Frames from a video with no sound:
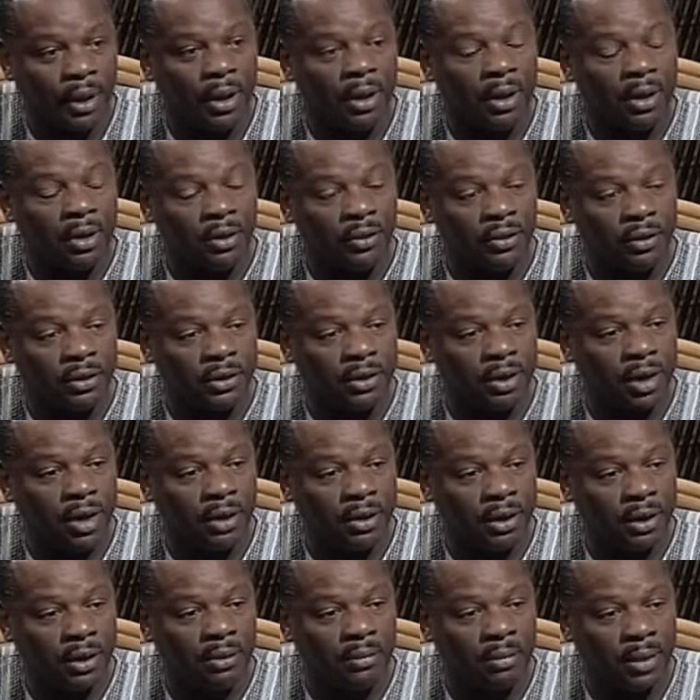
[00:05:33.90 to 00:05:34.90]
you're
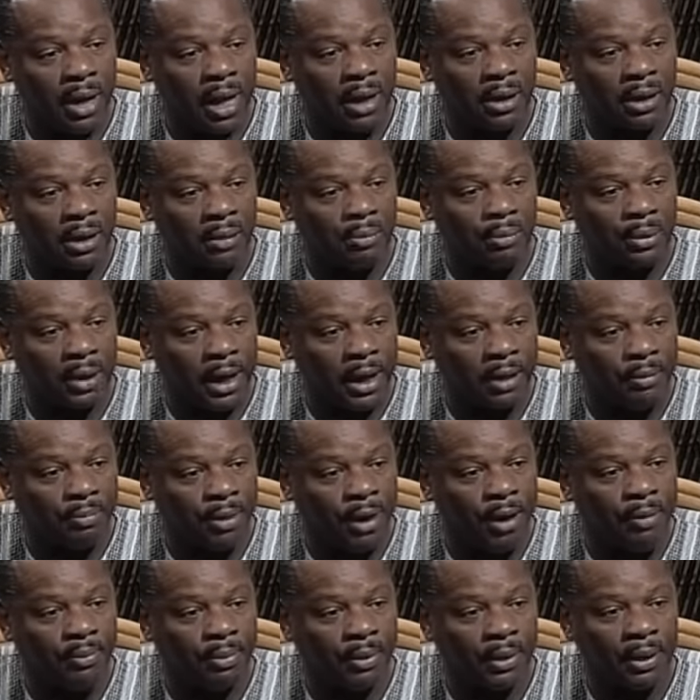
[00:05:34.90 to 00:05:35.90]
talking about a black
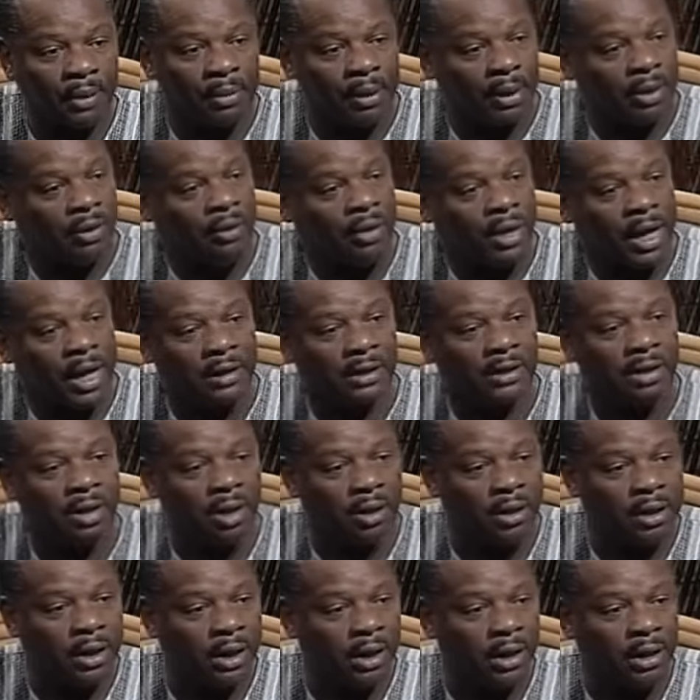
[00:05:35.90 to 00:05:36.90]
people. I mean, you're not
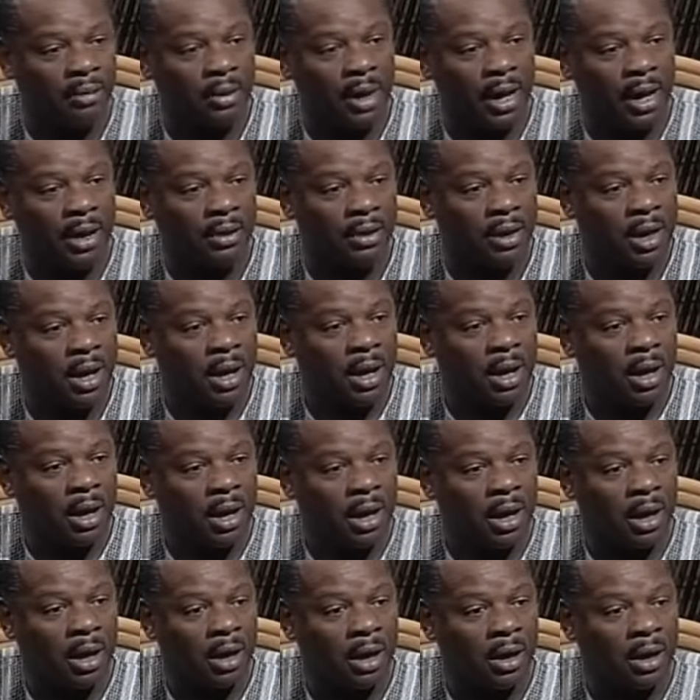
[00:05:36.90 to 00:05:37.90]
talking about
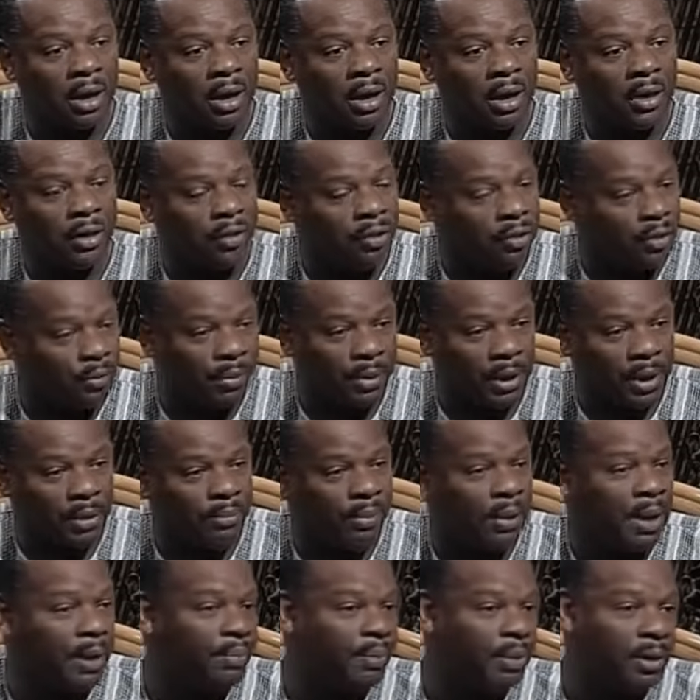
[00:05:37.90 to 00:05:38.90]
a European
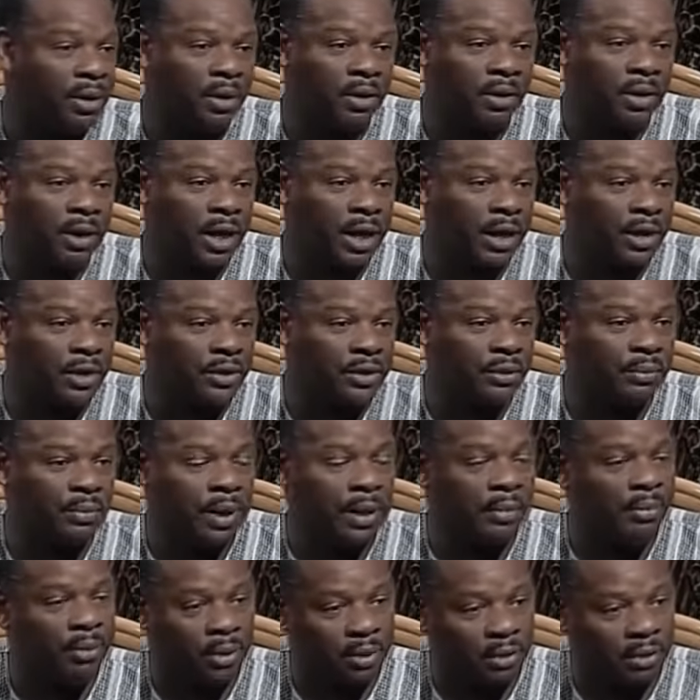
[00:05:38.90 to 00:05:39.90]
people or an Asian
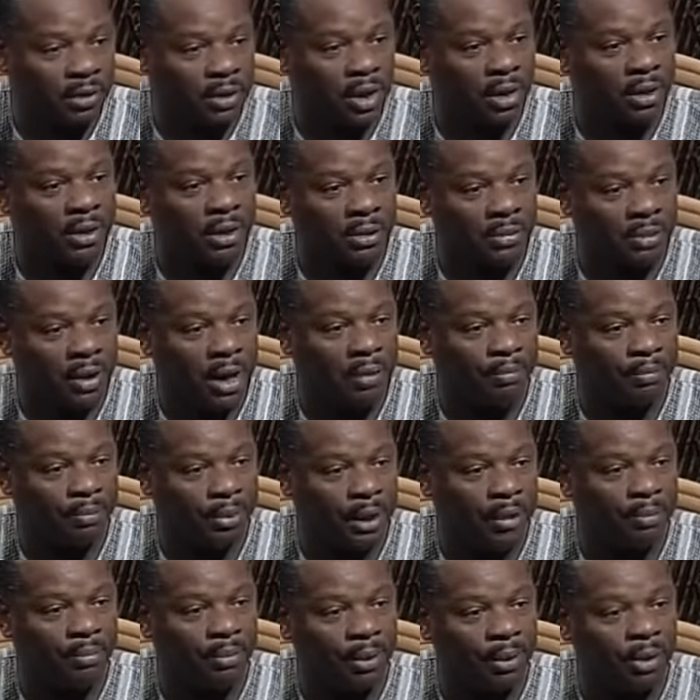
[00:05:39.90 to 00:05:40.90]
people. You're talking about
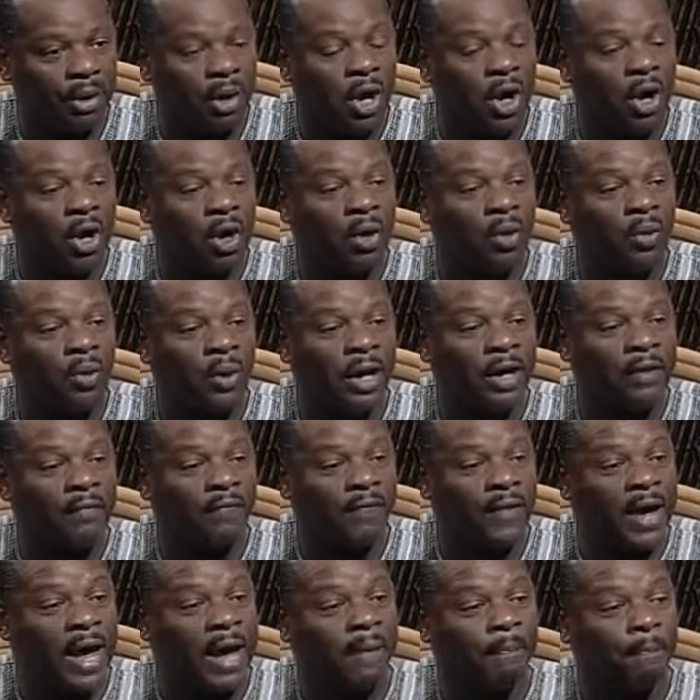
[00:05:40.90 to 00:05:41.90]
people who, in
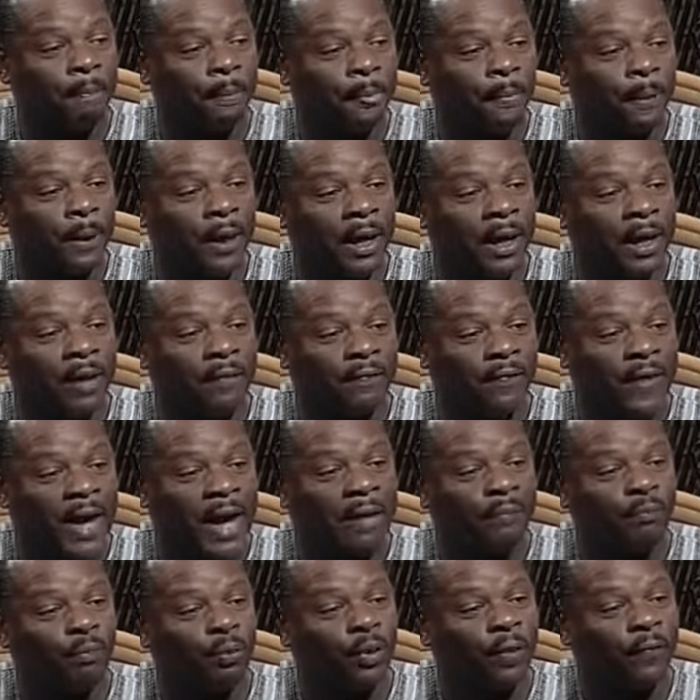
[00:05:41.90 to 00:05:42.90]
fact,
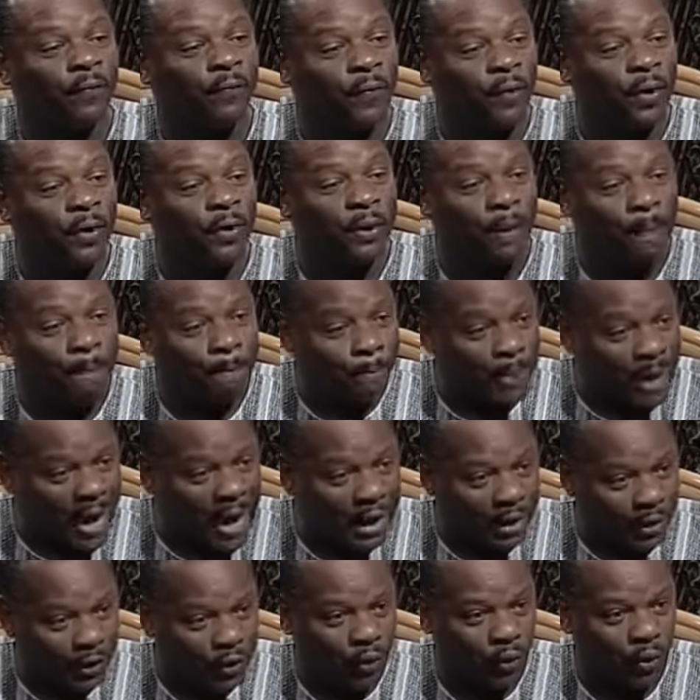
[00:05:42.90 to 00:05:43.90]
the further
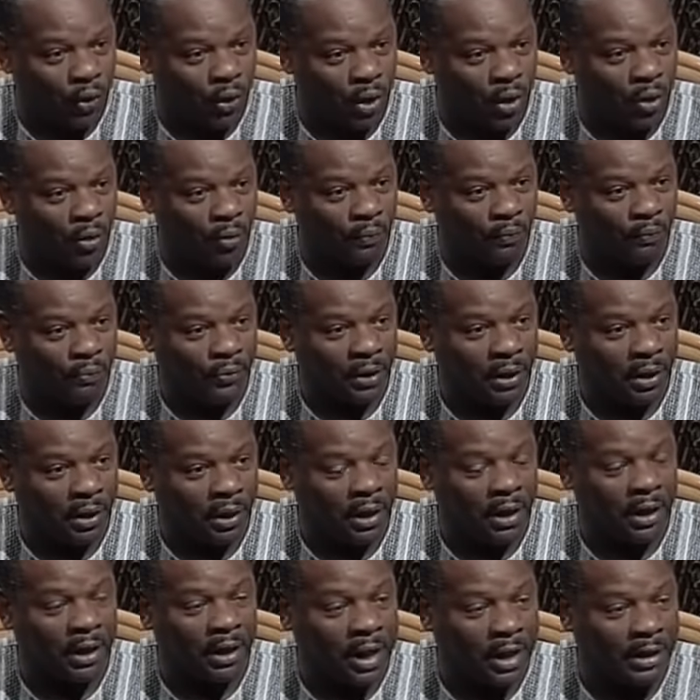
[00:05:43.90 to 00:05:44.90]
back you go
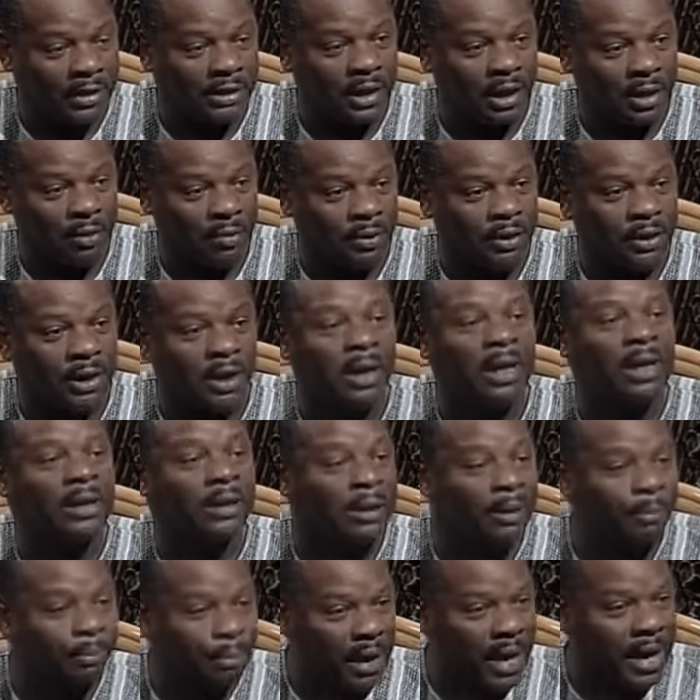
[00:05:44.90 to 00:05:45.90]
in antiquity,
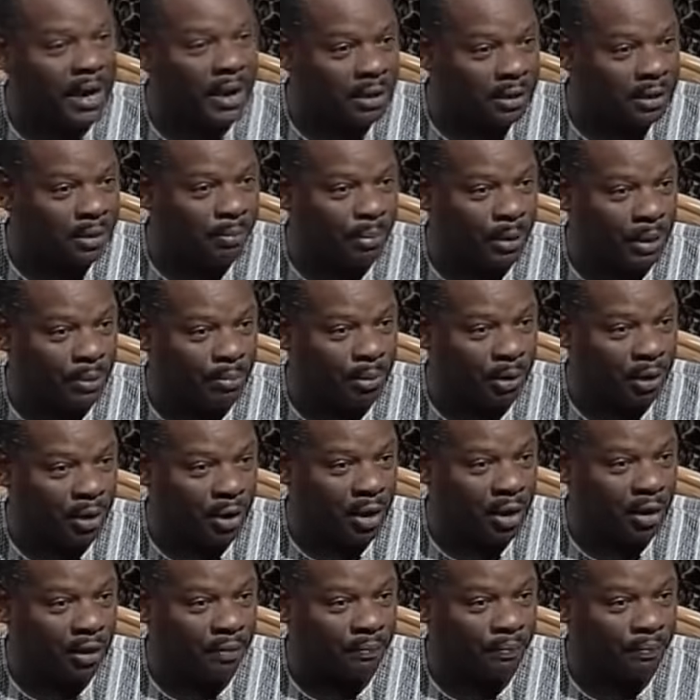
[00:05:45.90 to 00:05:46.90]
the blacker the people
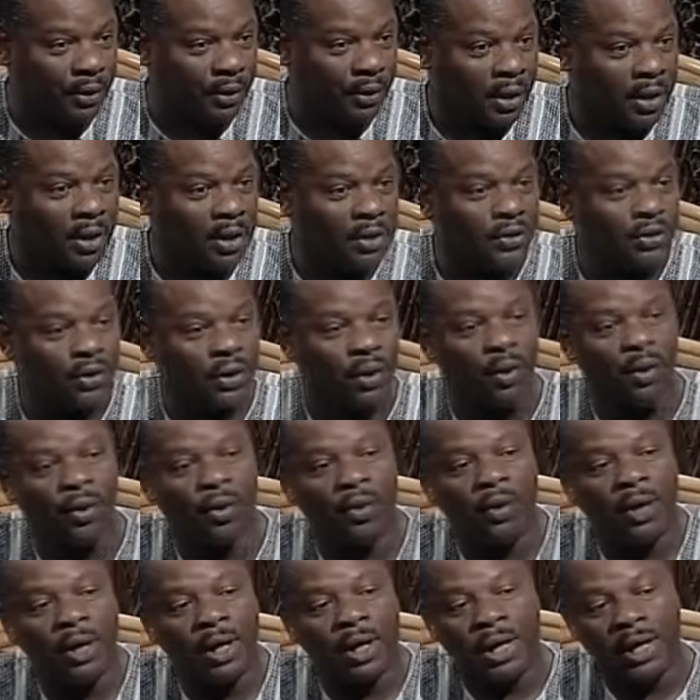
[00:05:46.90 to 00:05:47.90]
are.
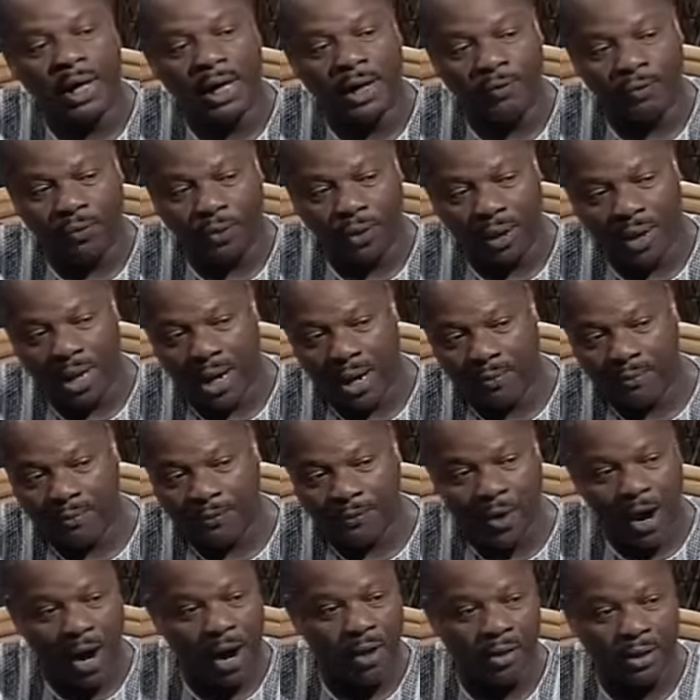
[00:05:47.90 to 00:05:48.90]
So if you come
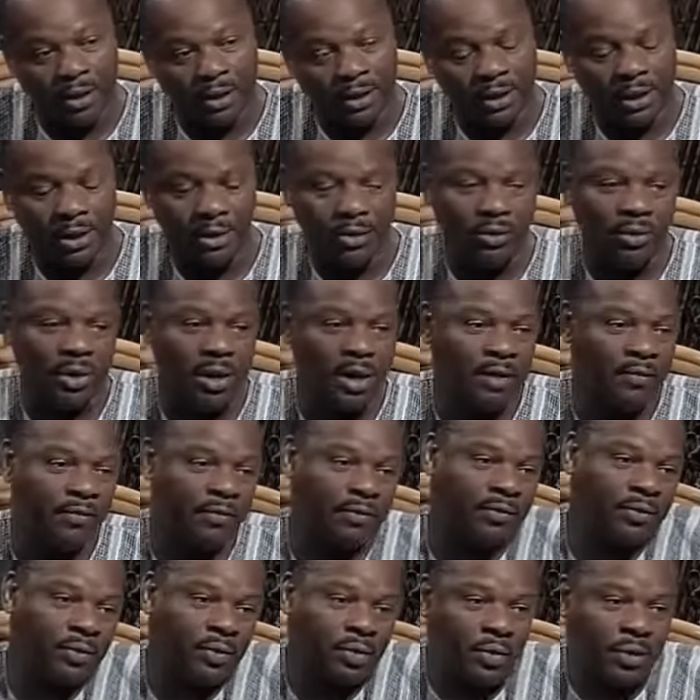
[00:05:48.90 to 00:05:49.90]
forward, then you have,
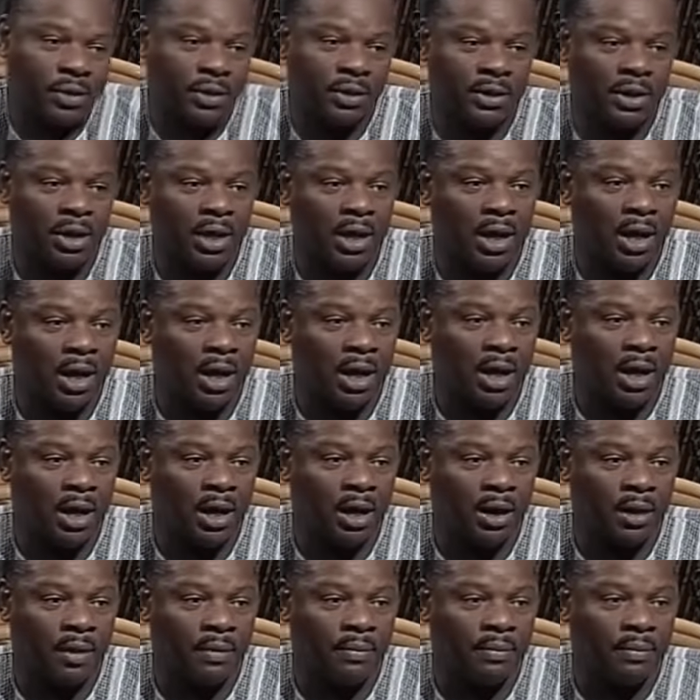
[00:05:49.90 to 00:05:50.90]
of course,
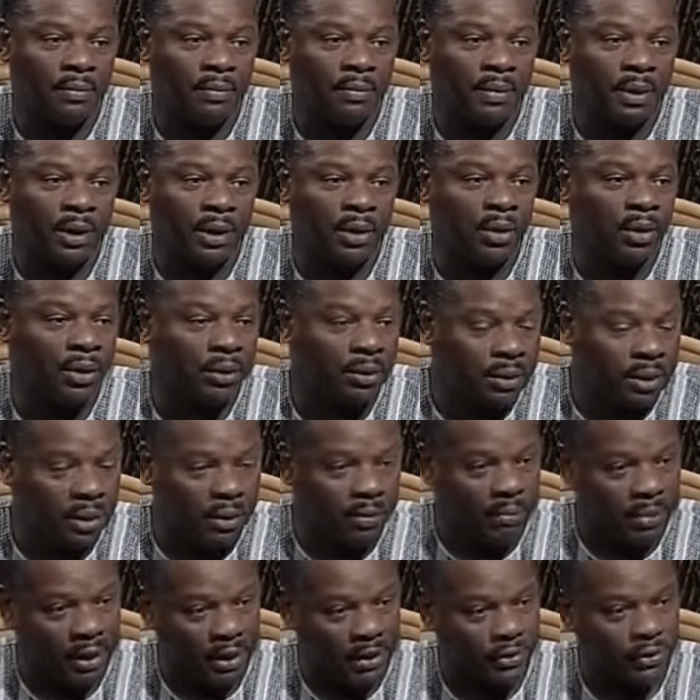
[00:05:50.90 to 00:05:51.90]
you know, the
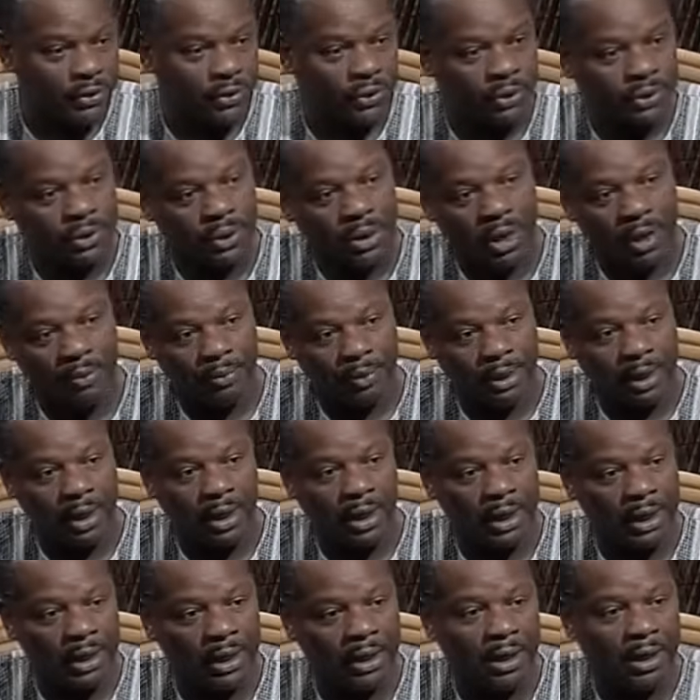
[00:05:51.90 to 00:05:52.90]
mixtures coming
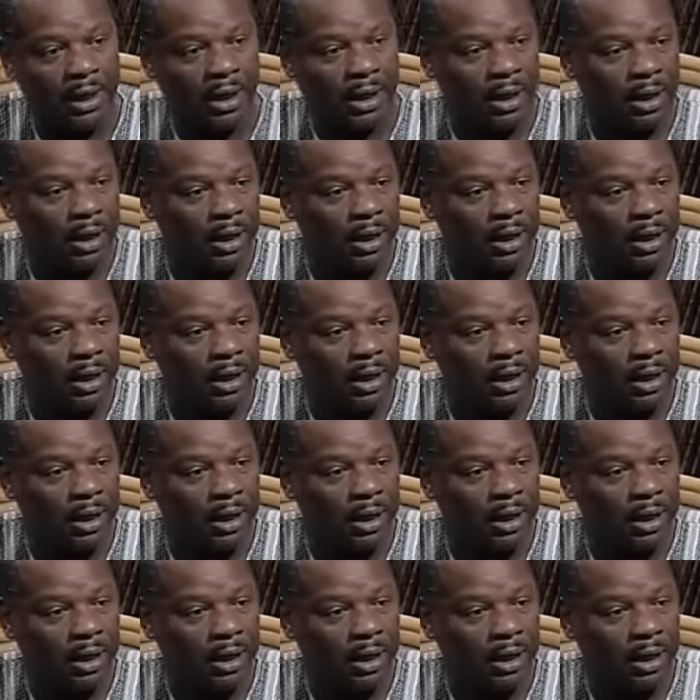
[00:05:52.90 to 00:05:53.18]
in,